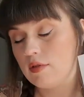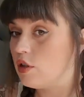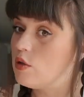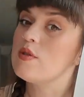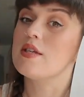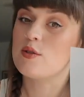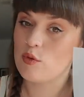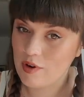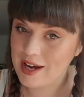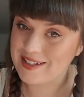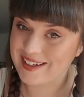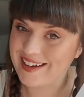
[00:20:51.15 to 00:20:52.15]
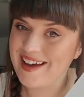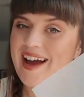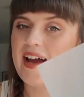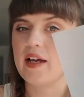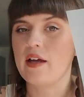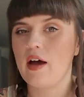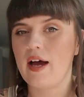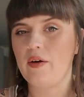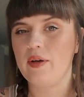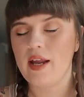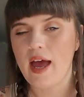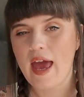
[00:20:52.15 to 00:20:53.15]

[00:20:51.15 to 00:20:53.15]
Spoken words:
use this already and cut out an